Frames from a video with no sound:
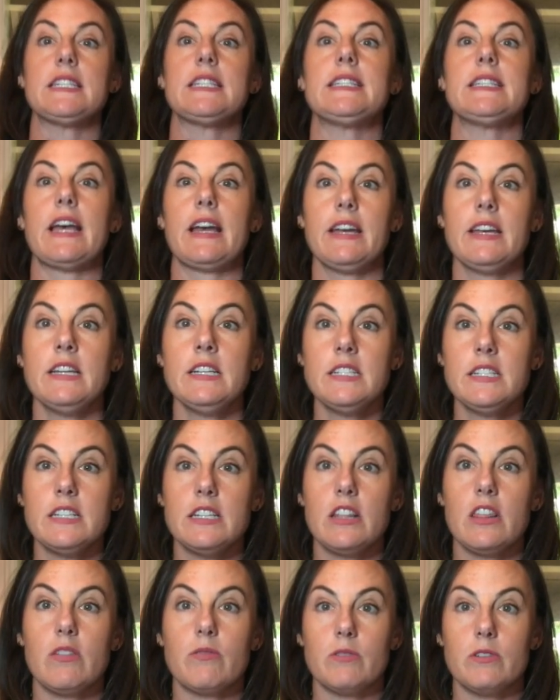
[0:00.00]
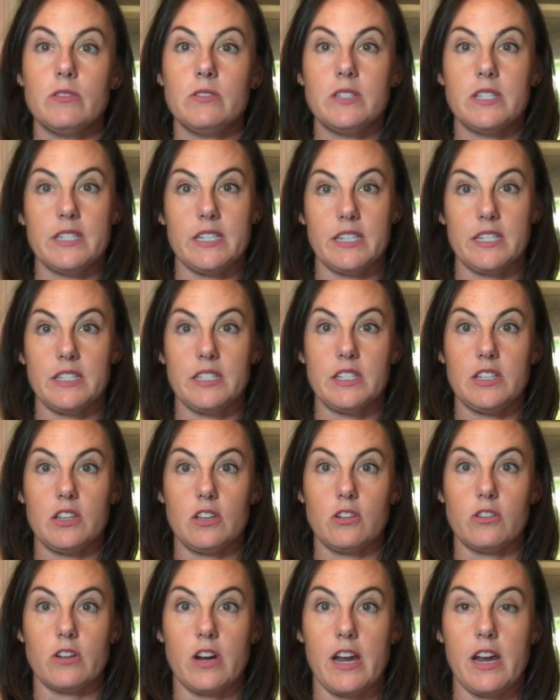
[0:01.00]
2nd through
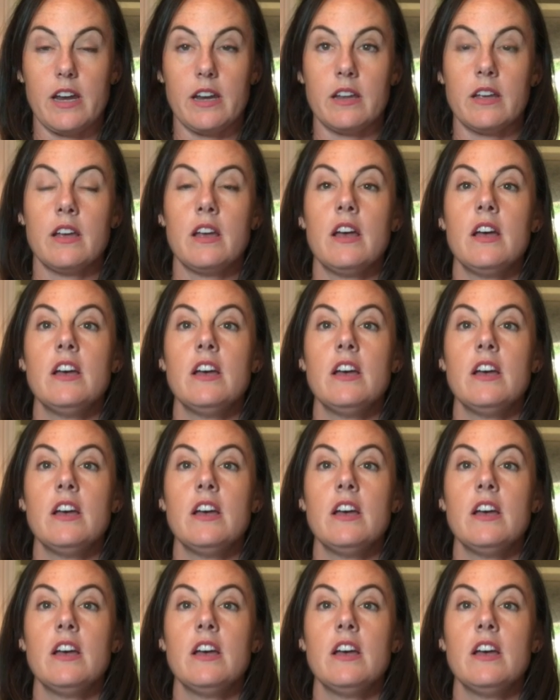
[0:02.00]
6th grade.